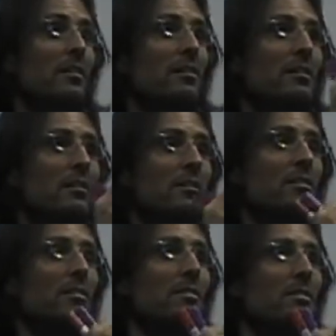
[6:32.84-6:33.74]
Well, the
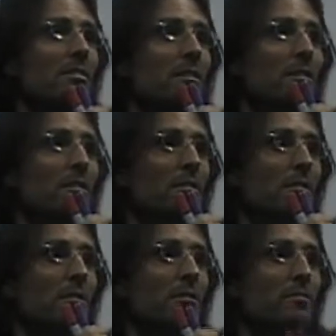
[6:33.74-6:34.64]
question in the end was
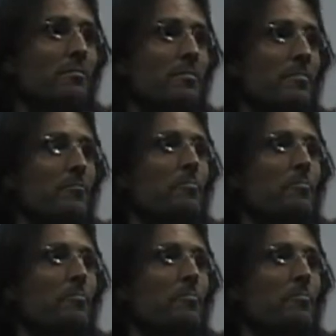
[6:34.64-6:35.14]
she was saying,